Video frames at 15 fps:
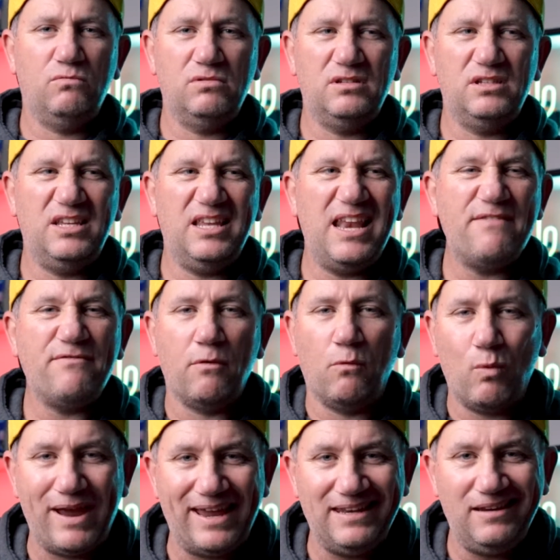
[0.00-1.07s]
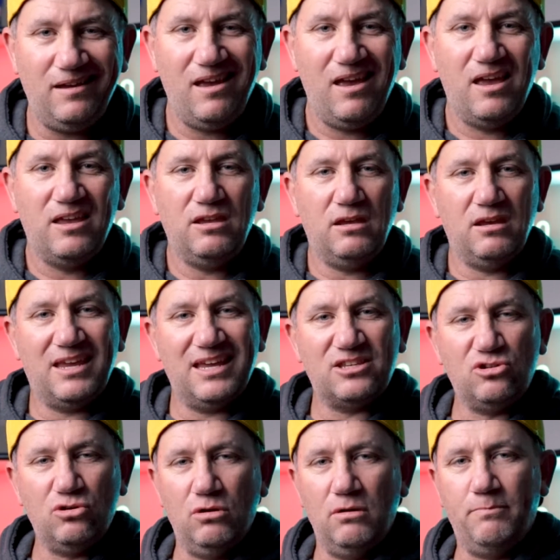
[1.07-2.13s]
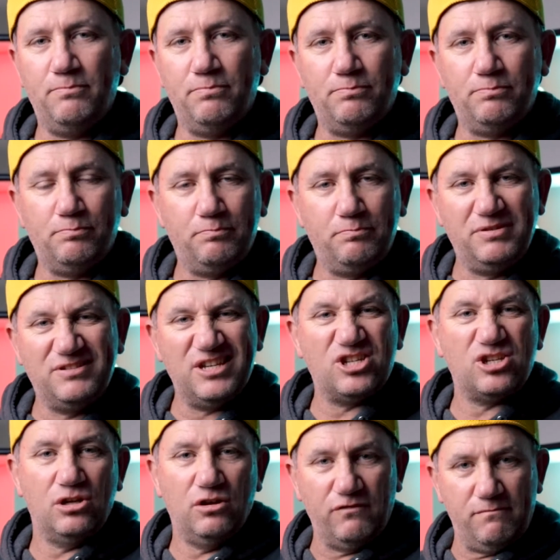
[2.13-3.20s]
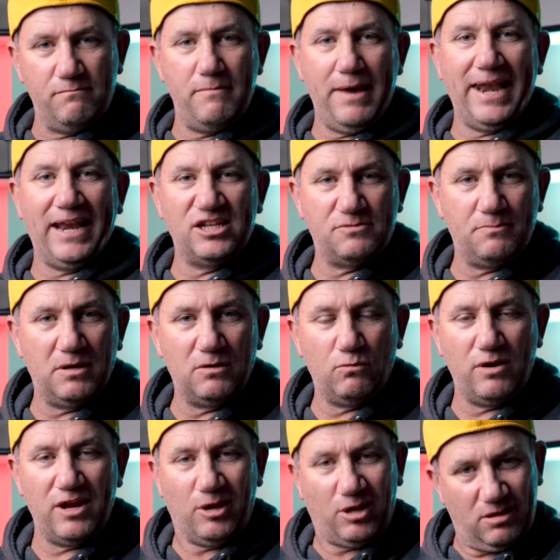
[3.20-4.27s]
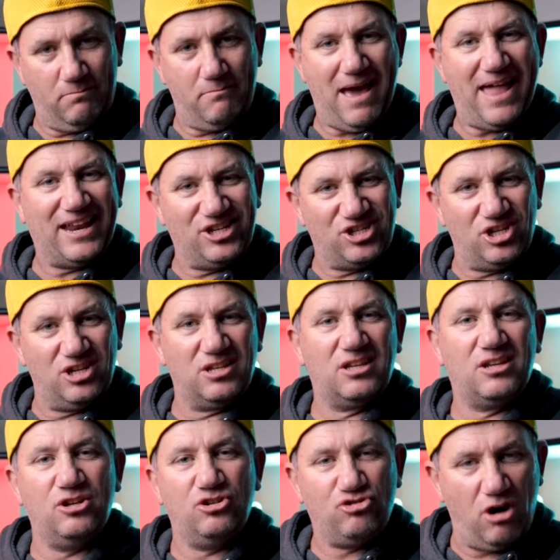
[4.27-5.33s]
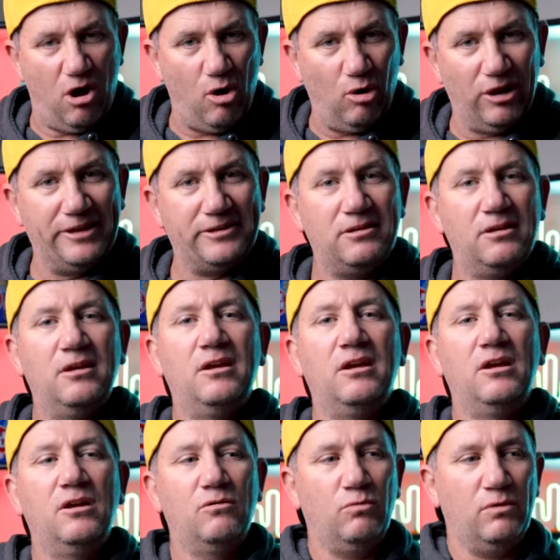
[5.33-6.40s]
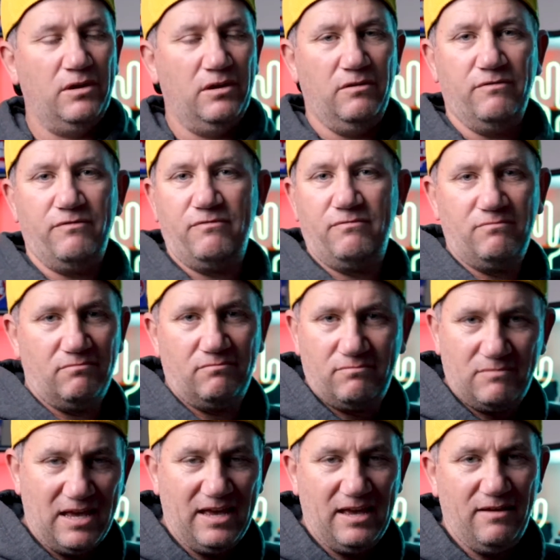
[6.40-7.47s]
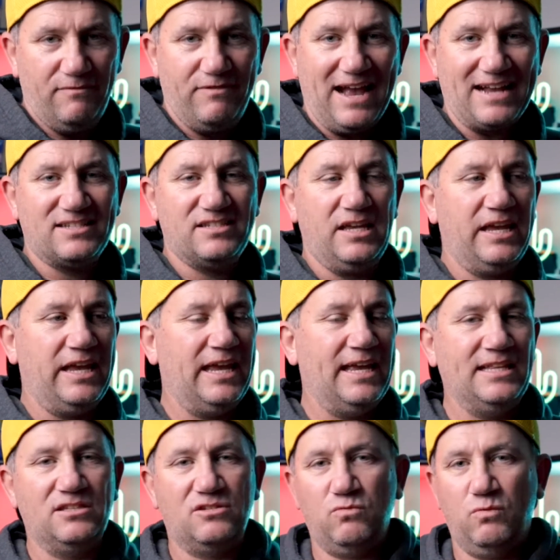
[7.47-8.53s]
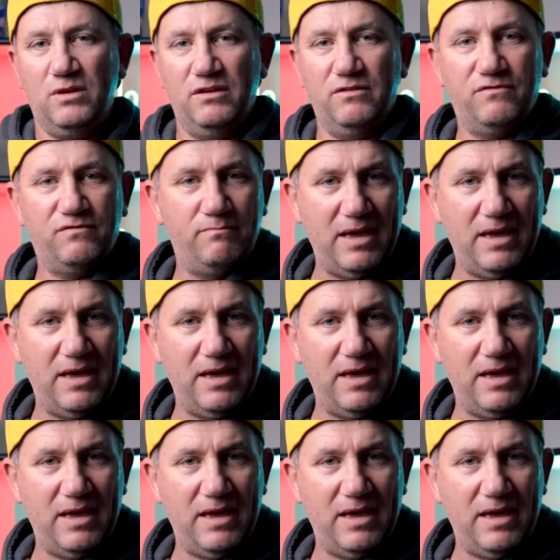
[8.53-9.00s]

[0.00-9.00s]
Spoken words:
You never win. You get to a position of management where you can manage it, control it with vaccines, with